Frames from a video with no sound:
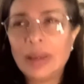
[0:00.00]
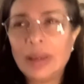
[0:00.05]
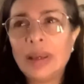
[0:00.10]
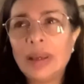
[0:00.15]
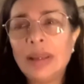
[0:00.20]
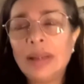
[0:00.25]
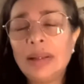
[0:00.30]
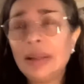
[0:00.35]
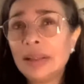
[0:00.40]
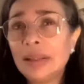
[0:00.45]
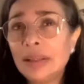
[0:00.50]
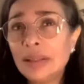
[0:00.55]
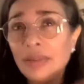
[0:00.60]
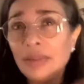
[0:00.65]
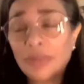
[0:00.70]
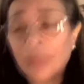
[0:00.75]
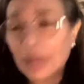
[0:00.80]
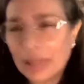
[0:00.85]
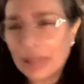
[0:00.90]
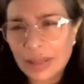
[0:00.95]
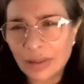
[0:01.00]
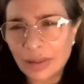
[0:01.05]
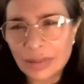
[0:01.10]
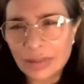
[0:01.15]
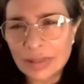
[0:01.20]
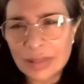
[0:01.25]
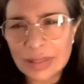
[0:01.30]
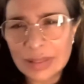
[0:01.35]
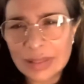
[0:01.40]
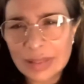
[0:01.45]
and I didn't really
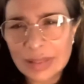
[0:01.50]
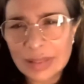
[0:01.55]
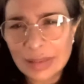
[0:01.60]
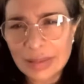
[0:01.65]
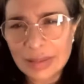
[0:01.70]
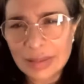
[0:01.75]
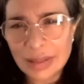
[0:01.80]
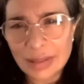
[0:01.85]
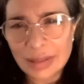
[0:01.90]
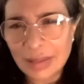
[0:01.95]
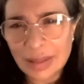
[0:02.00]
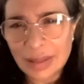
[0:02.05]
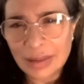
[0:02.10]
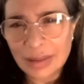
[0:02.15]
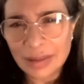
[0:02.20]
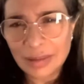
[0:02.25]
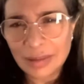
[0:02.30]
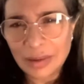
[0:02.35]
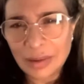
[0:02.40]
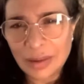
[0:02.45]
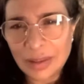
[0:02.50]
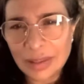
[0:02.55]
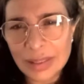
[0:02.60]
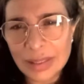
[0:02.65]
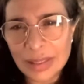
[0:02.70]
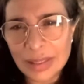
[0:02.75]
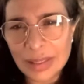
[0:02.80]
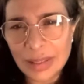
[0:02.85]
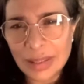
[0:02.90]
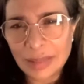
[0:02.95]
understand it then at
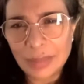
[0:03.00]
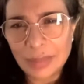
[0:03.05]
19,